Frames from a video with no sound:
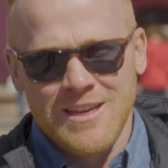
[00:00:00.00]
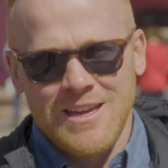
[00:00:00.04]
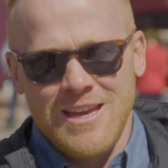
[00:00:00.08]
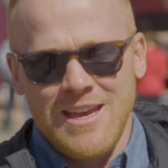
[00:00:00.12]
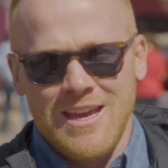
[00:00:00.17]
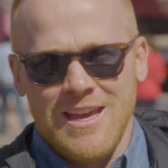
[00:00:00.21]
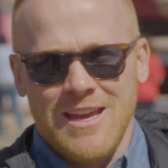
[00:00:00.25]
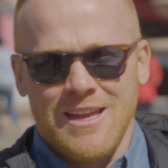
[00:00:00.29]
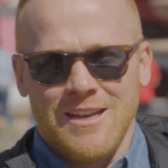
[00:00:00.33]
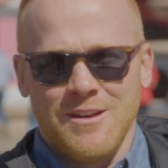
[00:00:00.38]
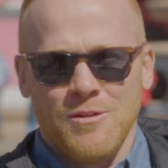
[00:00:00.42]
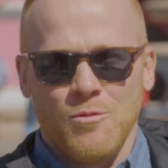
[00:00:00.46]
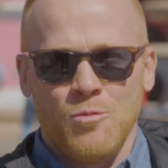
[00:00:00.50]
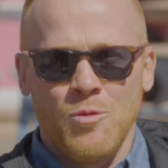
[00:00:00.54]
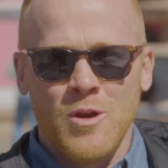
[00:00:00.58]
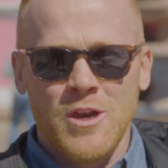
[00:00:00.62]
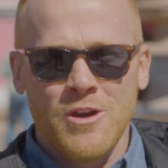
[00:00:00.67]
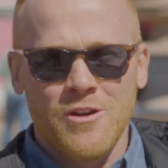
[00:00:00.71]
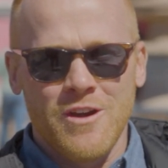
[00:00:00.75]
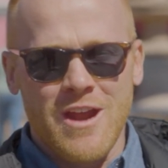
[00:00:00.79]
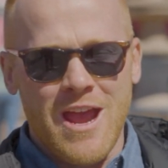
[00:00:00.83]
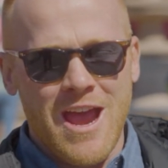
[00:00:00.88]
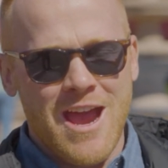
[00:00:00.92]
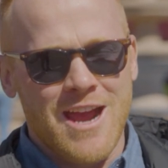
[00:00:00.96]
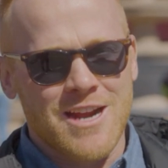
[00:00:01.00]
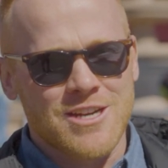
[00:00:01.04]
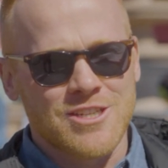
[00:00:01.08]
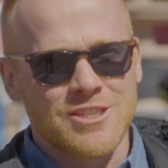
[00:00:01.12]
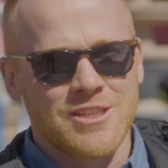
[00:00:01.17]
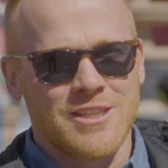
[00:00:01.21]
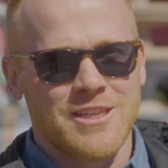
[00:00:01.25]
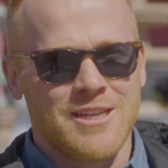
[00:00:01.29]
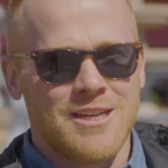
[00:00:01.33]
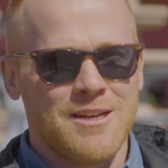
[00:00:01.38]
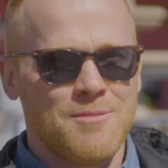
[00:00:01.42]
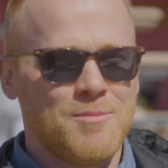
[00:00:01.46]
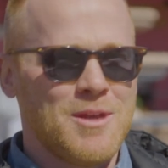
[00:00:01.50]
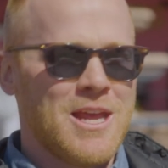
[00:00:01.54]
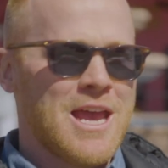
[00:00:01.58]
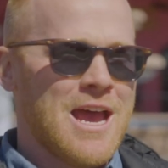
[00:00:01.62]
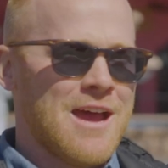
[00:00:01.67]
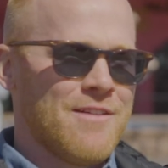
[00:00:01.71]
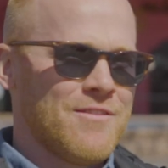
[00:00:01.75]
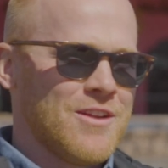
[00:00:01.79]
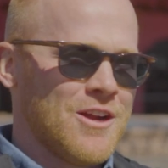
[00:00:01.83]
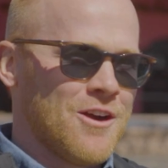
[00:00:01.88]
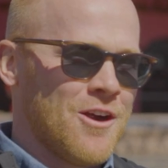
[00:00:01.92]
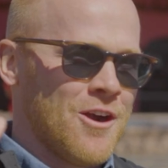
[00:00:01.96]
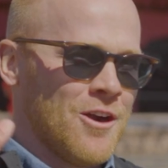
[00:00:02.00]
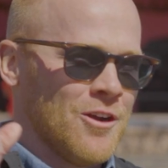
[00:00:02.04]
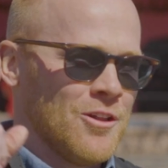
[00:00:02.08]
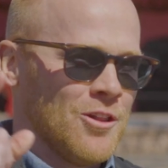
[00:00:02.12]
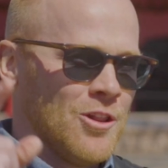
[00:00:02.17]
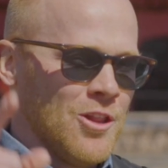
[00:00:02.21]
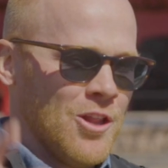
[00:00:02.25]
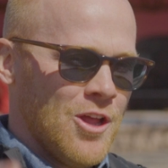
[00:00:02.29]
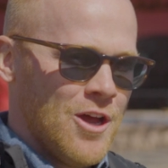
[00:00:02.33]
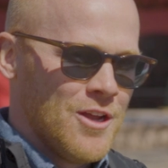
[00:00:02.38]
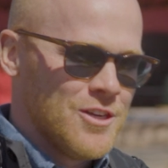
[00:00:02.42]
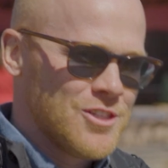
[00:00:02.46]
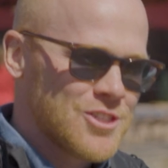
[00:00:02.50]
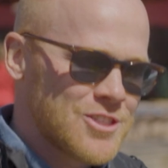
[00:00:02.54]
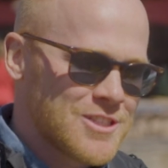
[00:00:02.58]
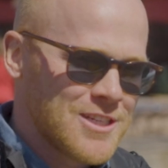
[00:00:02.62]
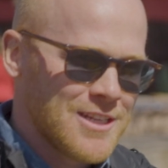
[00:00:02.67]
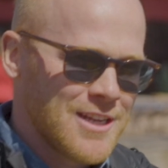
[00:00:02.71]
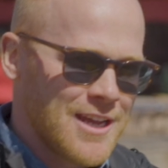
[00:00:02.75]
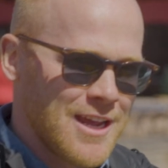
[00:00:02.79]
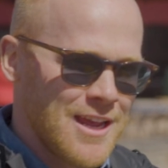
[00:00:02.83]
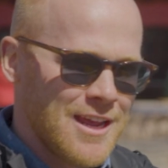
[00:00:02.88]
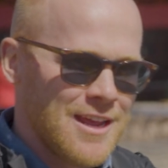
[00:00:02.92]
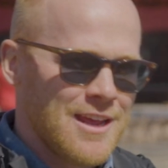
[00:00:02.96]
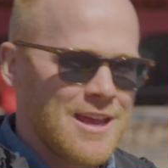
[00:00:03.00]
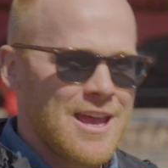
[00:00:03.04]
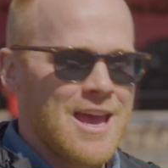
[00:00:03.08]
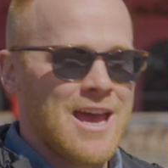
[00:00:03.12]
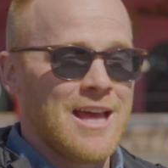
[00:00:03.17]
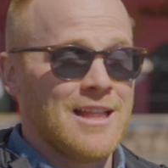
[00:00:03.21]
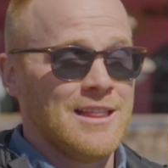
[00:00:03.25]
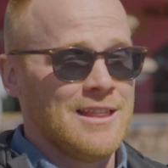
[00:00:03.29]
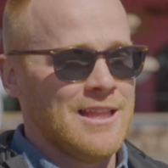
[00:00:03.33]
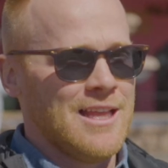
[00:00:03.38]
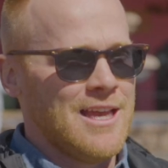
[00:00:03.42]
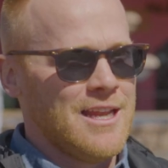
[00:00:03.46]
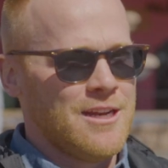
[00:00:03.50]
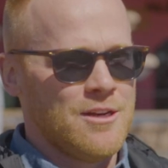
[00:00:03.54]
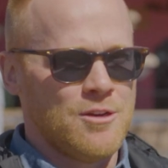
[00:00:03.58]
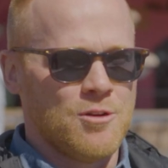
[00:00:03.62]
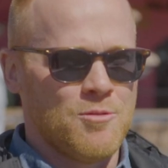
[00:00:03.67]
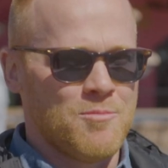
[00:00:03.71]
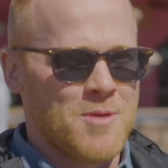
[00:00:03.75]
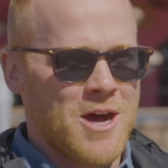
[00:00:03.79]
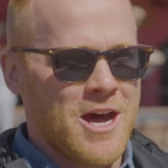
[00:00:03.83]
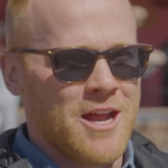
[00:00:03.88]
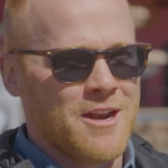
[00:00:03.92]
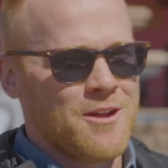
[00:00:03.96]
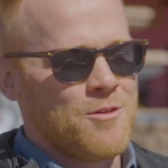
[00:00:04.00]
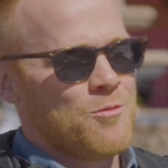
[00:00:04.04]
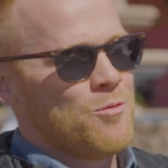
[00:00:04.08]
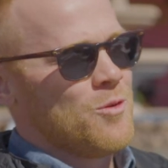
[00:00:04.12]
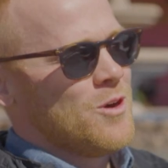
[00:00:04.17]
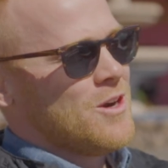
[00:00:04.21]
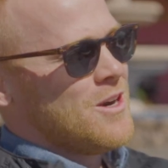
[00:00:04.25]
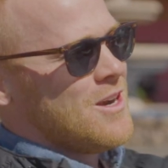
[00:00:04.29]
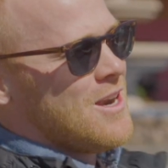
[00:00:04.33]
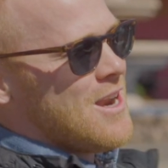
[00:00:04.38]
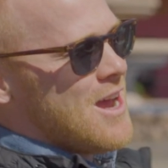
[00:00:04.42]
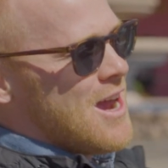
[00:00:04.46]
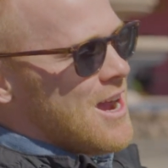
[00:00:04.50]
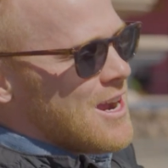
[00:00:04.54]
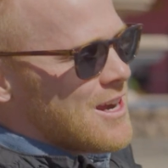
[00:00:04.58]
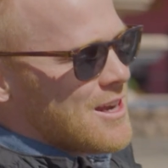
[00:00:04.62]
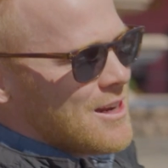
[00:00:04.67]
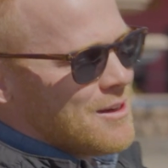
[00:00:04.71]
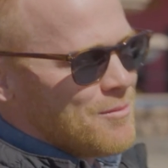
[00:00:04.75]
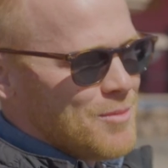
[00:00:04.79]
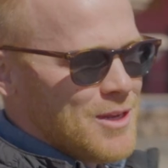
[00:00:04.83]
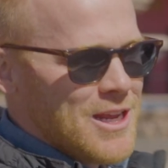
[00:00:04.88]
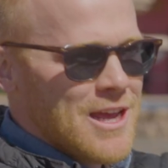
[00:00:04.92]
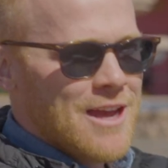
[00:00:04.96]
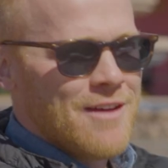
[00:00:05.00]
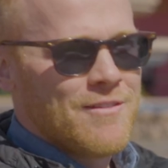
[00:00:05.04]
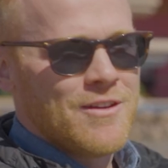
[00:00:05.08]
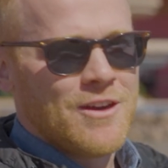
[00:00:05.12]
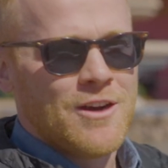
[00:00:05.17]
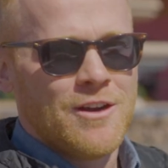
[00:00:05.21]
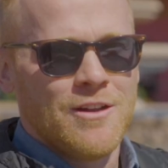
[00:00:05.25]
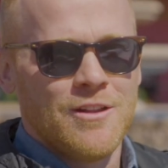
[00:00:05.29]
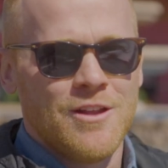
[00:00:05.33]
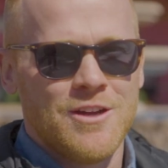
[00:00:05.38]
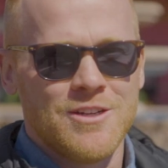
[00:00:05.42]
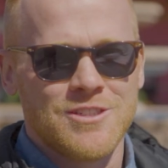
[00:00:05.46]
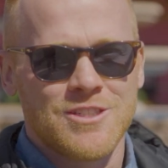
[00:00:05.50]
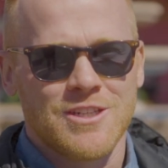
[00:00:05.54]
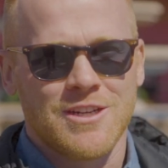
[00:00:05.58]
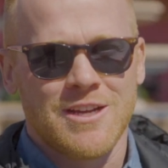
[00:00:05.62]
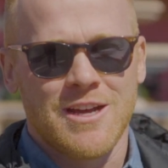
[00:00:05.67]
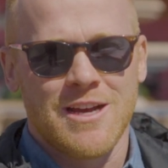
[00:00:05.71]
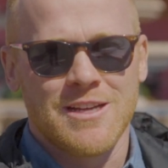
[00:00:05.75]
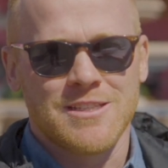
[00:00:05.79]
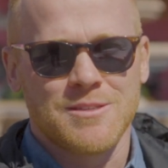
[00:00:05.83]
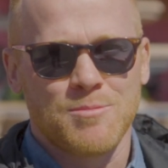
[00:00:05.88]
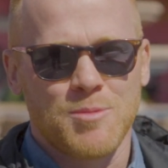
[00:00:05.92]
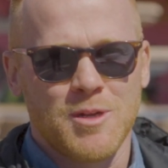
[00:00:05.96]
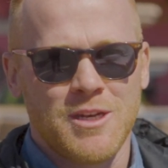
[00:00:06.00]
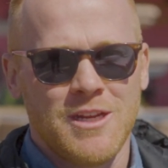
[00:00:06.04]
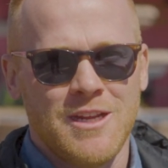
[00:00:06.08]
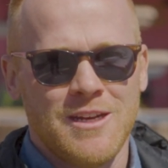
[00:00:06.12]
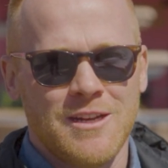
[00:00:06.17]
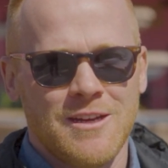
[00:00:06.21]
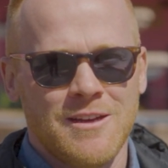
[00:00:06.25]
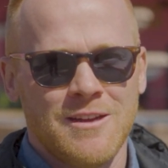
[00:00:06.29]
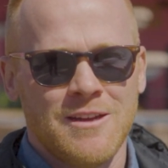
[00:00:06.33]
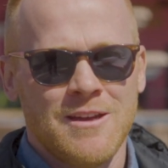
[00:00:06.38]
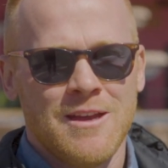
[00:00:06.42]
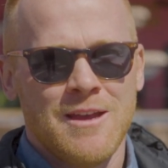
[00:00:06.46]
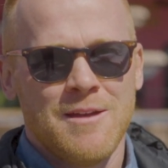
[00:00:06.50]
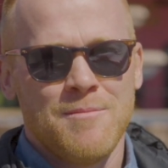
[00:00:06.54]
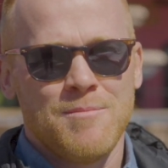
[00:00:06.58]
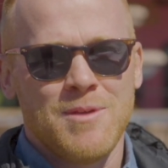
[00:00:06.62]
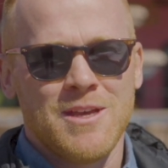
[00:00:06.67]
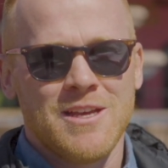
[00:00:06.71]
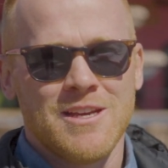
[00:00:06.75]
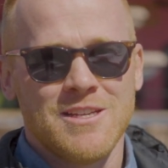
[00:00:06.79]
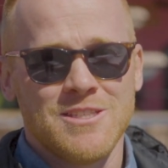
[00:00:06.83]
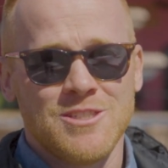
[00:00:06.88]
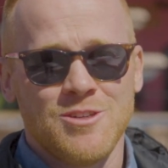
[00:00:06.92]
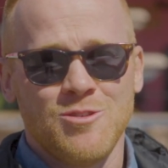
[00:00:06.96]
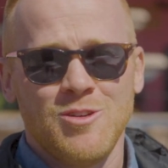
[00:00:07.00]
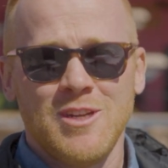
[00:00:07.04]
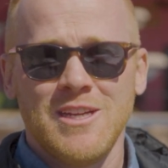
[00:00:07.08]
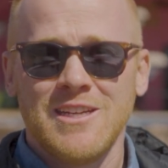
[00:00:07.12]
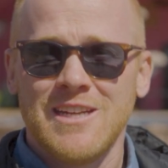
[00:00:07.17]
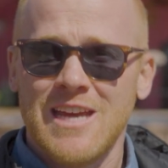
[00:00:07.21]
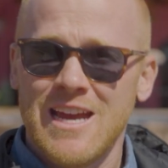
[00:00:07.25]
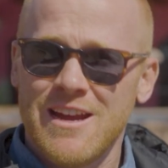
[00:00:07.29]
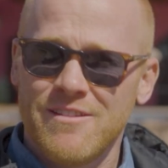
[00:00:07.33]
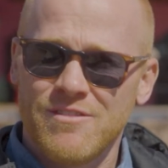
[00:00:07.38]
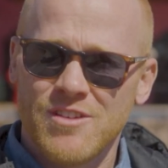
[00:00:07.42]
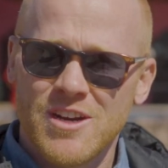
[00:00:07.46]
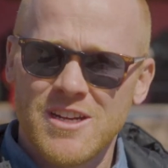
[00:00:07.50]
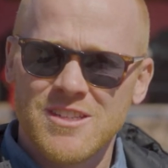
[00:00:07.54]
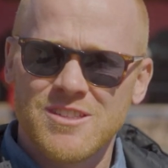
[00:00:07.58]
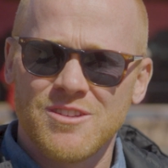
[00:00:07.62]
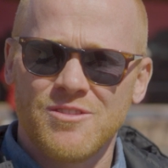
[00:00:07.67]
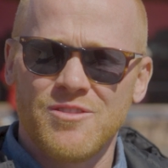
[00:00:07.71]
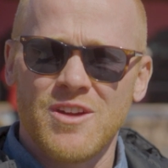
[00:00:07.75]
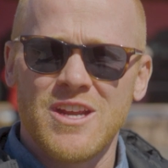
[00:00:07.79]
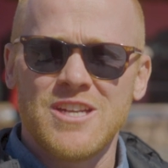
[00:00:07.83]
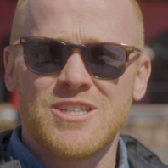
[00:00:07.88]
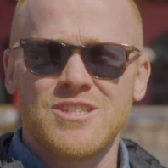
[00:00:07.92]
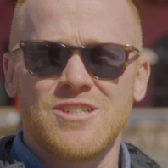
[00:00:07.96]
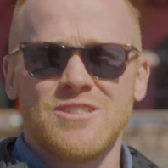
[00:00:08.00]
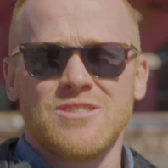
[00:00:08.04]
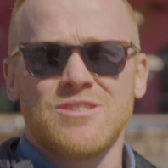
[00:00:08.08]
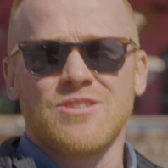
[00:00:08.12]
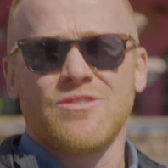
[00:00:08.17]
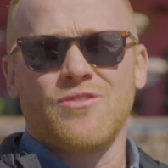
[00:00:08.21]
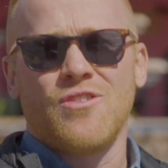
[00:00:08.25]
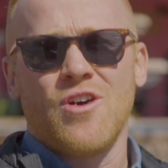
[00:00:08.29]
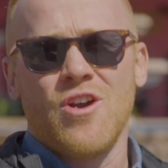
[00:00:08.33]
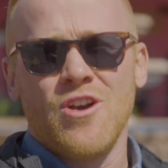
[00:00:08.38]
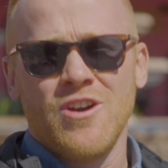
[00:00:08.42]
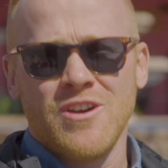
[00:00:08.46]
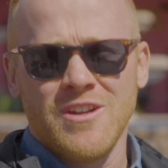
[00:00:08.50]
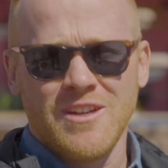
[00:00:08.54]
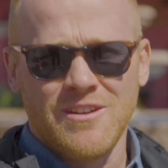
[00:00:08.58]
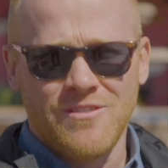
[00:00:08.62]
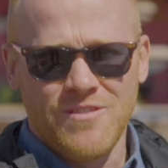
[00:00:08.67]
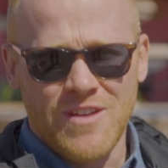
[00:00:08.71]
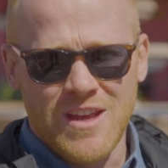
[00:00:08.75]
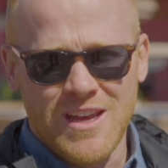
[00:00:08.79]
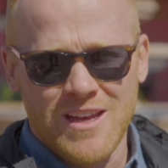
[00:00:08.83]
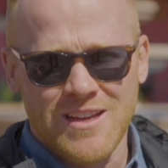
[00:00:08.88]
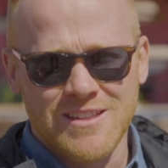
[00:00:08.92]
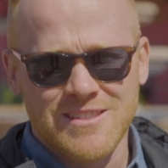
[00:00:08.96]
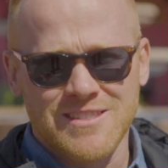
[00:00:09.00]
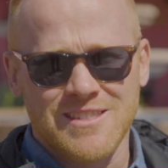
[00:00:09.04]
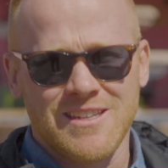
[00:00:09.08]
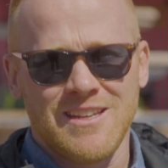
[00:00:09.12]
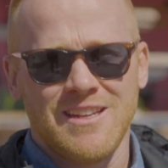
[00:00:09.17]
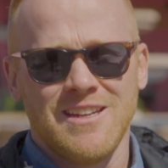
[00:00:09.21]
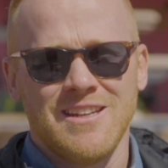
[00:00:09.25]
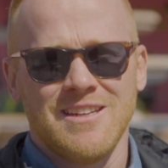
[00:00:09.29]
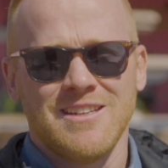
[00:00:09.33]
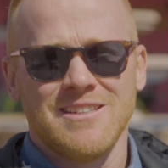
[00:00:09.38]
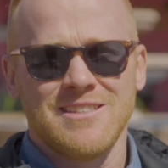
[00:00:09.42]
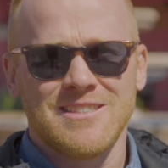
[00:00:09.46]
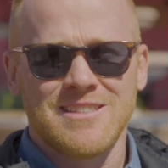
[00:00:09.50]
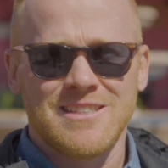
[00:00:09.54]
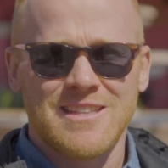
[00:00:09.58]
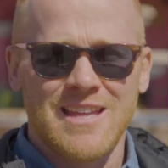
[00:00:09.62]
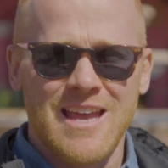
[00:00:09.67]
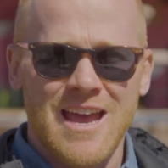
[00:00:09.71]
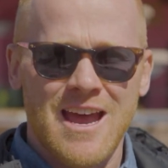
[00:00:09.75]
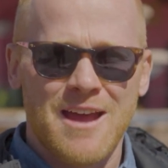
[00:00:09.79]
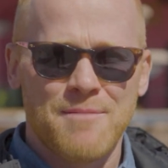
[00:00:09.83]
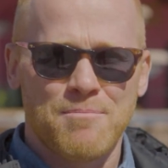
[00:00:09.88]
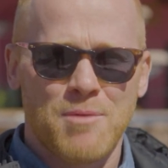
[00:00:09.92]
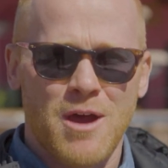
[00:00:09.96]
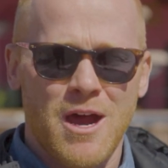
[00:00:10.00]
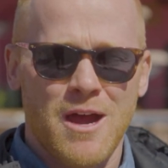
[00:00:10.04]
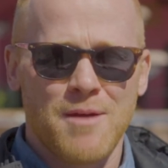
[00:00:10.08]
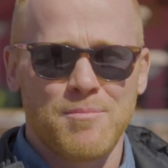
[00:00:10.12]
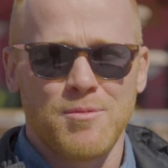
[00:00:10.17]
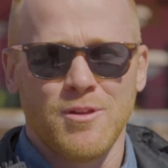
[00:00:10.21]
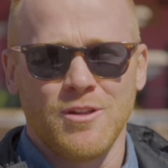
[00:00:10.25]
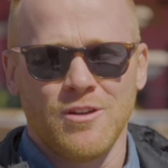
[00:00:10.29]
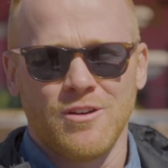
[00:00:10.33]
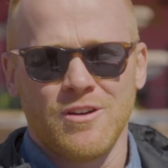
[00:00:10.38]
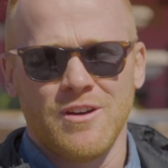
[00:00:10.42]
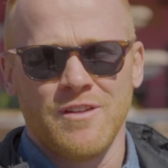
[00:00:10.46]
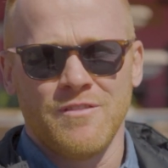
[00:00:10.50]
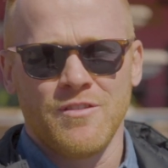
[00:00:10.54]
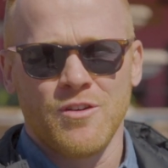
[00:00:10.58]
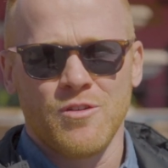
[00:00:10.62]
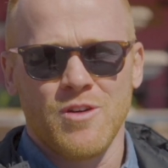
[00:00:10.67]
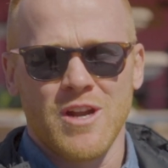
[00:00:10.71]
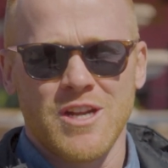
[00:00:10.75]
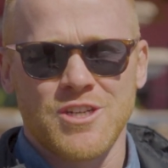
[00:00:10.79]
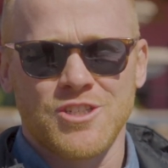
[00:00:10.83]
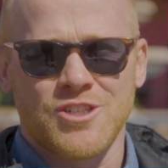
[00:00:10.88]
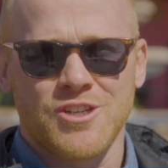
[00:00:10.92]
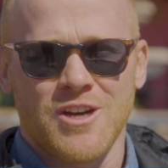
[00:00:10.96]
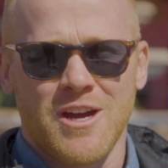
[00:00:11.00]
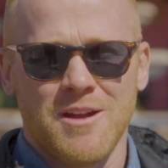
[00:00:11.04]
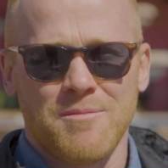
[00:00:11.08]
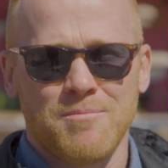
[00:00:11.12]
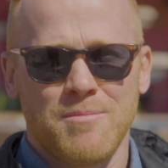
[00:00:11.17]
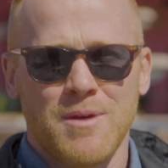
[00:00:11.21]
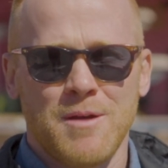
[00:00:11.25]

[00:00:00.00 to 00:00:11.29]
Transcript: And we are actually going to be having our lunch today at Lady Nomada. We're not going to be having our lunch at Casa Bonita because you need to have reservations far in advance. It is that popular of a restaurant.